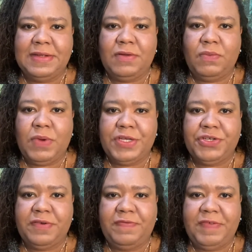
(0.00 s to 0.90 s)
what
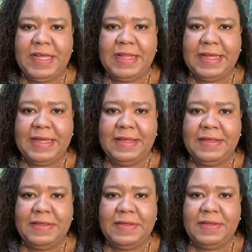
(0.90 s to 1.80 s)
you're feeling,
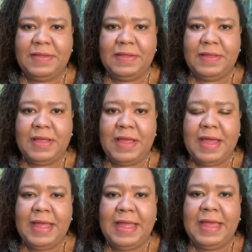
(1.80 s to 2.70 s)

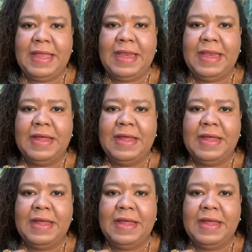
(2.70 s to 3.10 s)
and